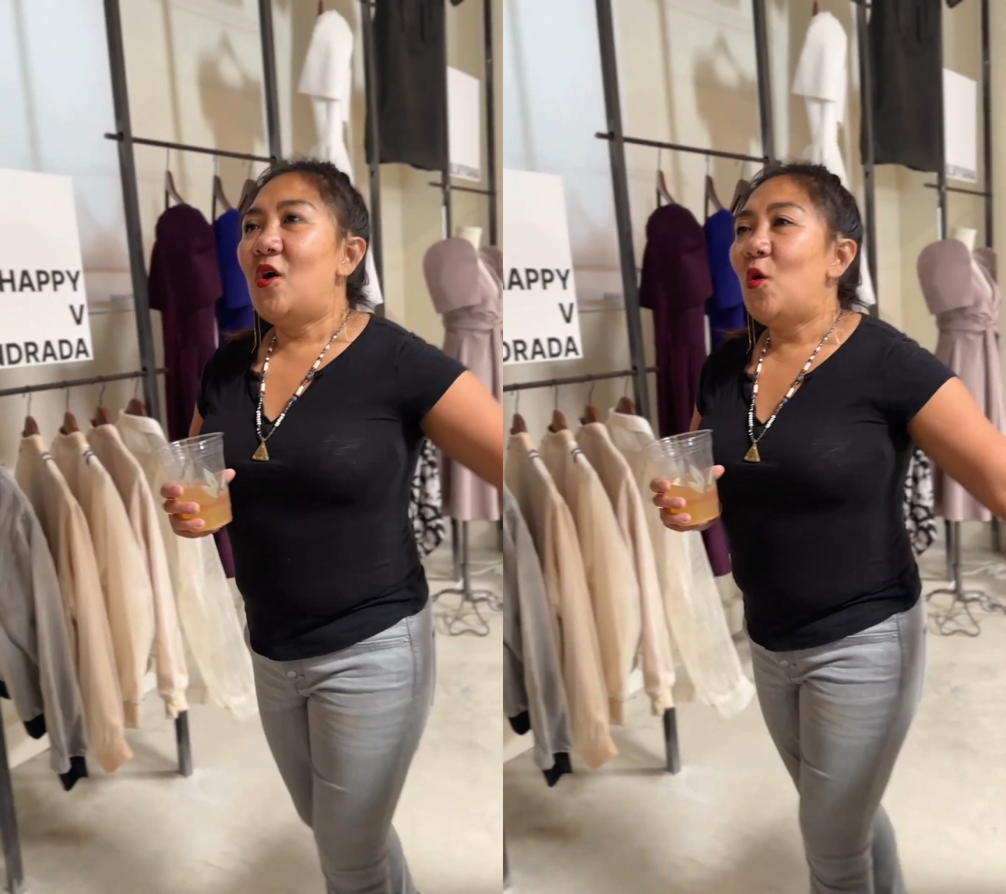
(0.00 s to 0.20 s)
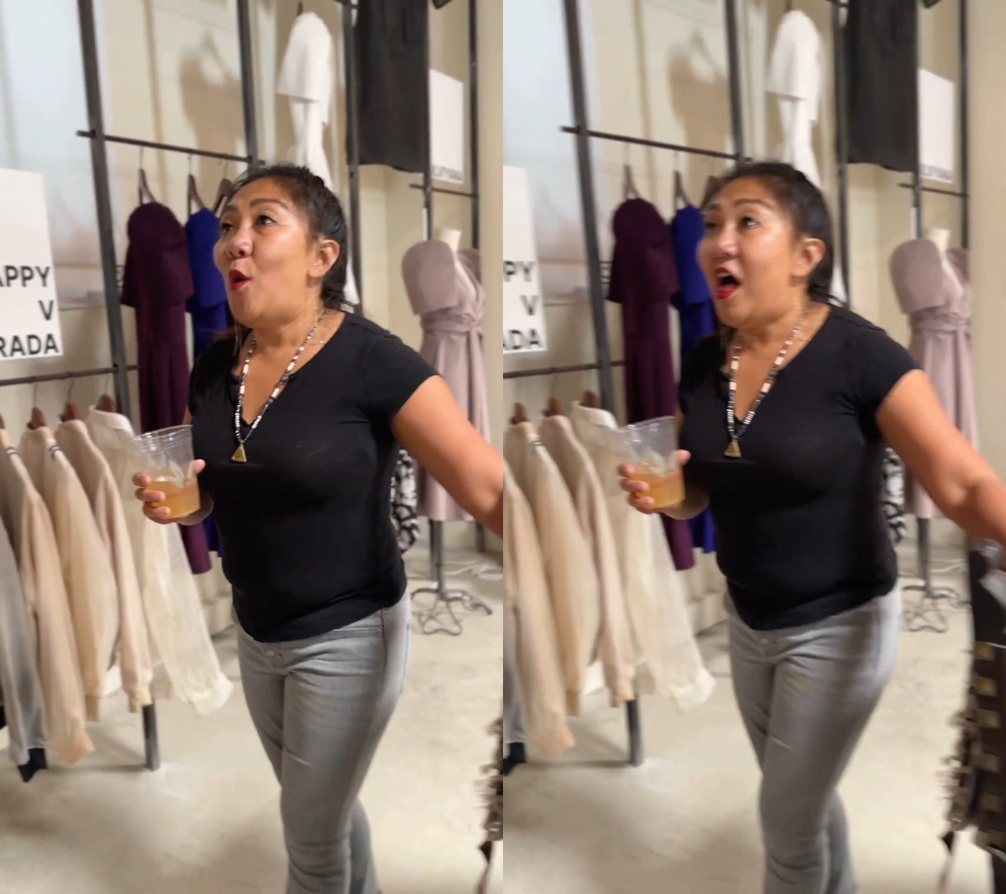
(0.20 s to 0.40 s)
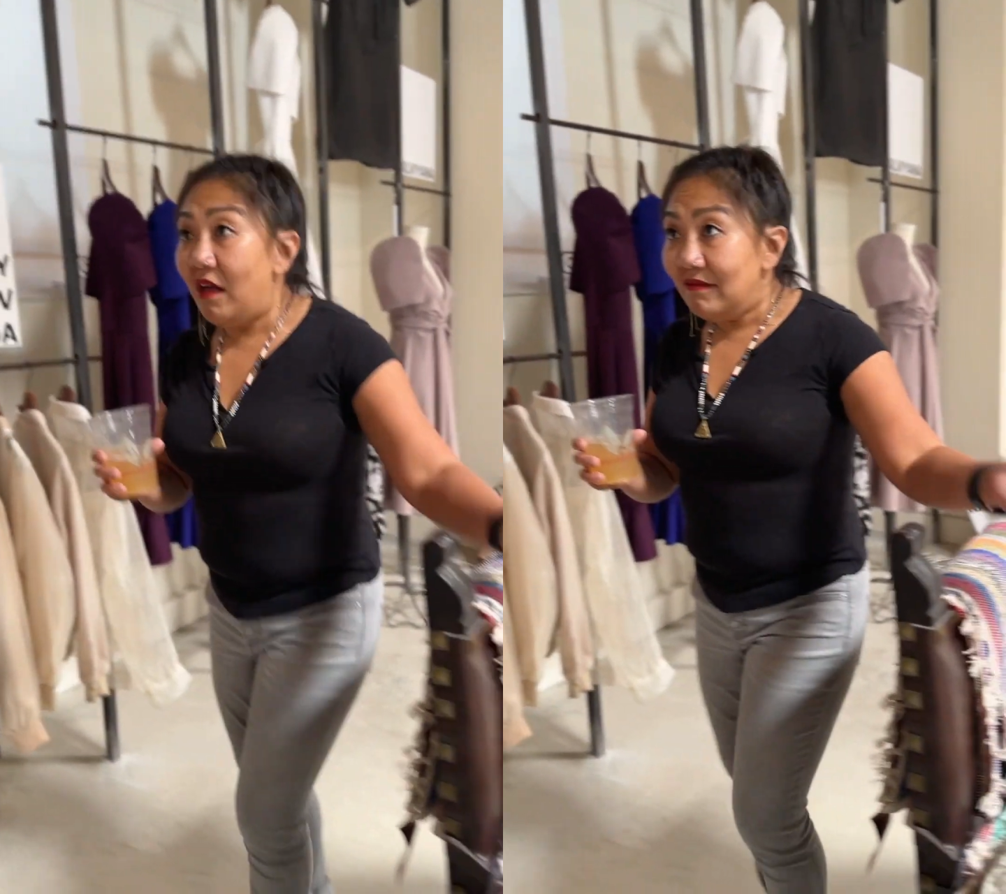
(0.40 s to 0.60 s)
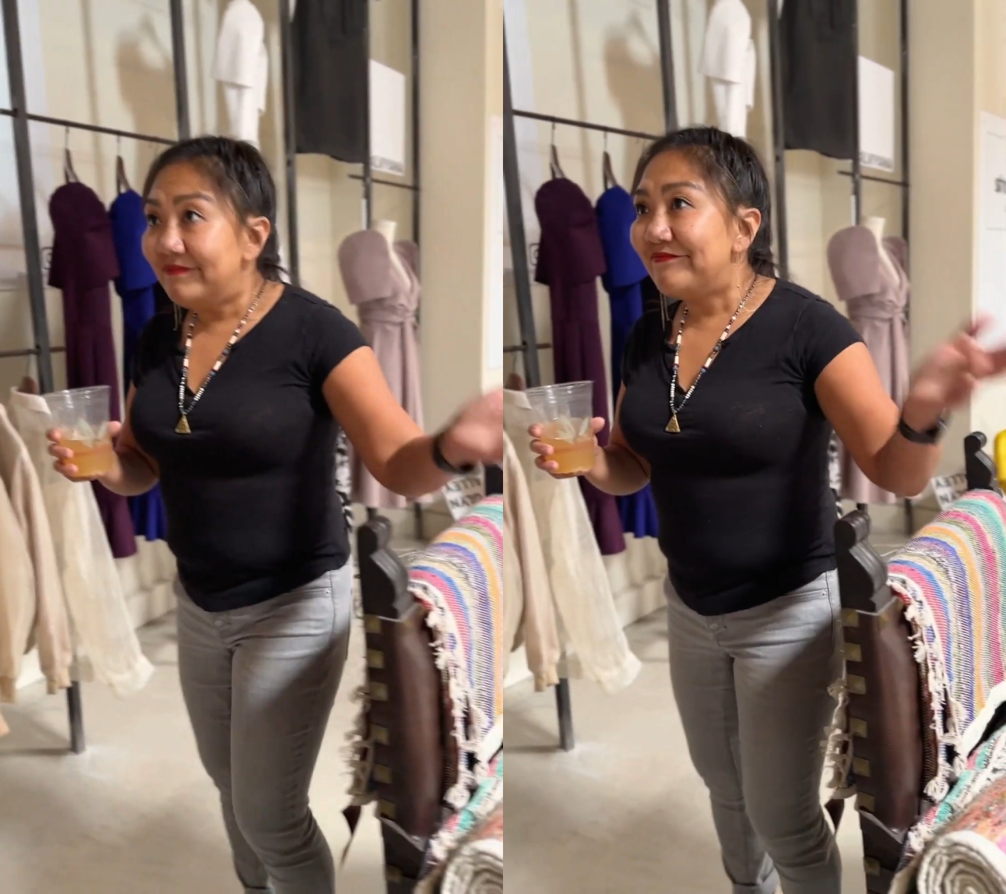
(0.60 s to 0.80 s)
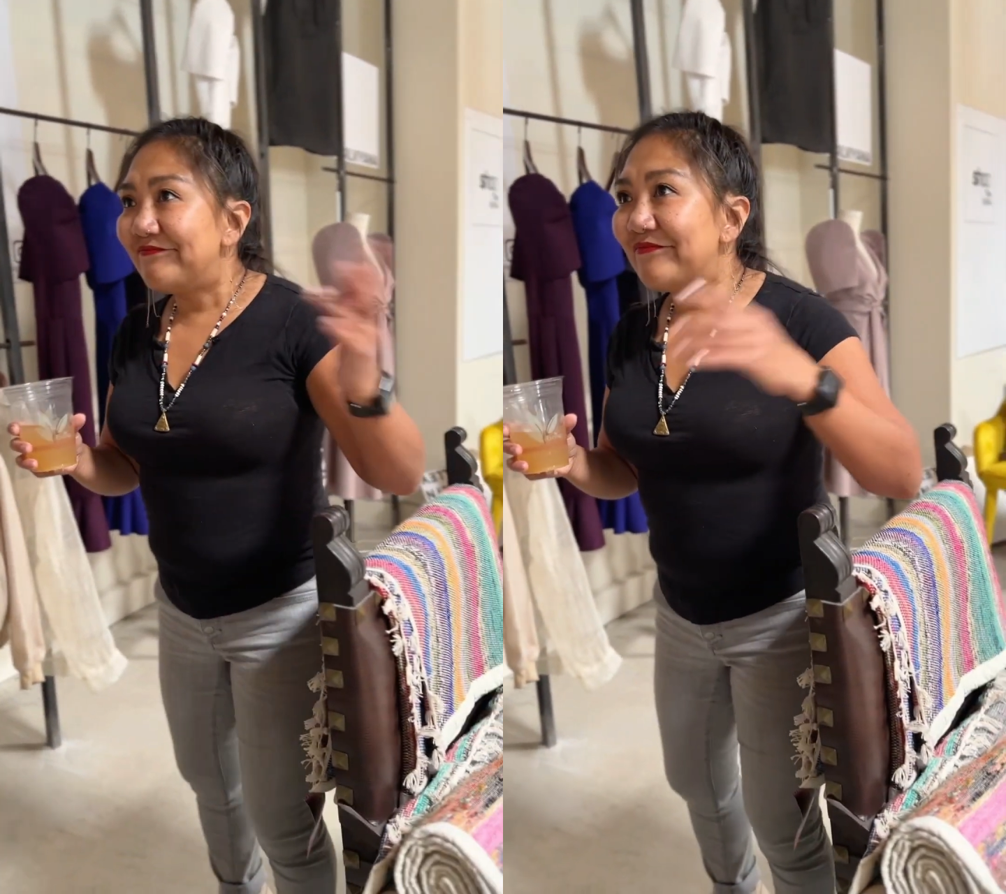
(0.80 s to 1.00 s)
Well,
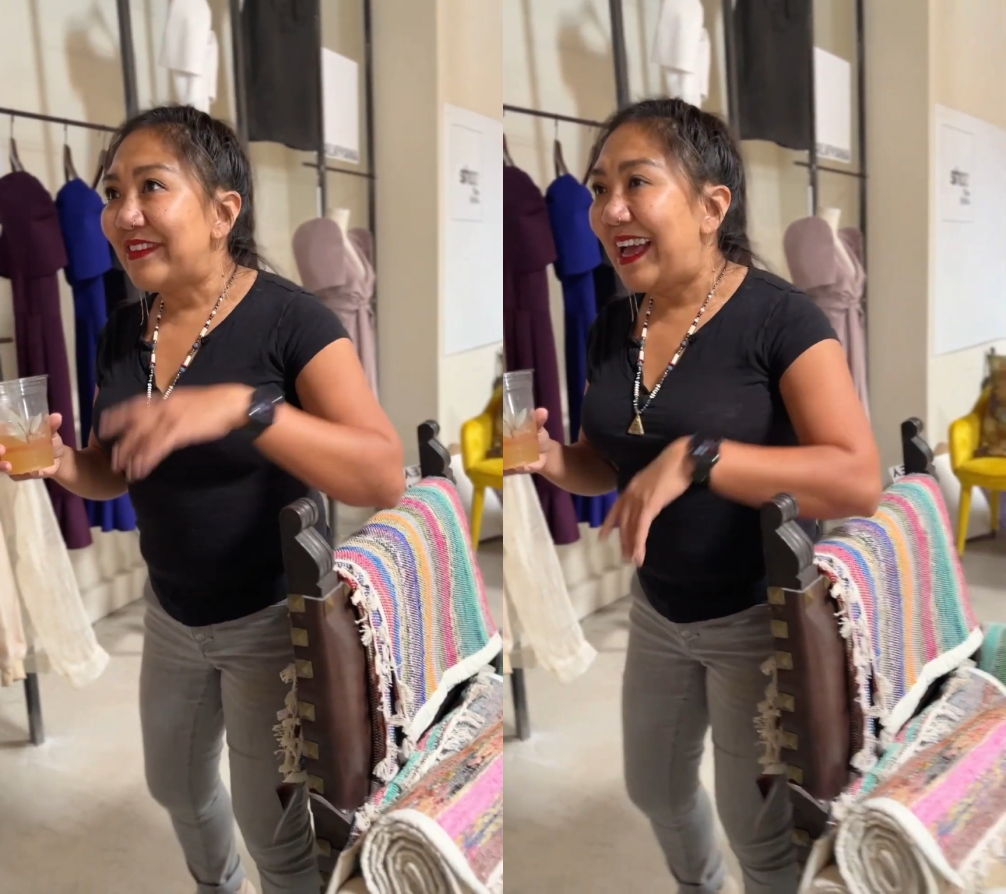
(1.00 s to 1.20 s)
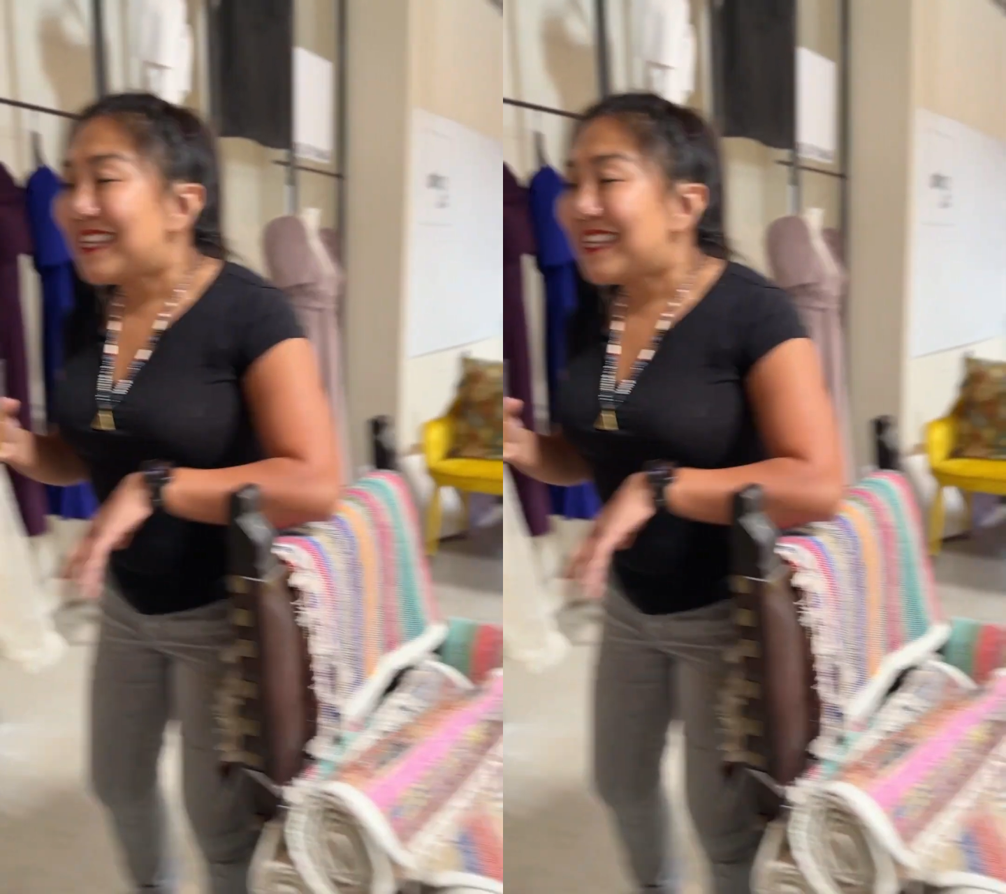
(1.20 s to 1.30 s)
I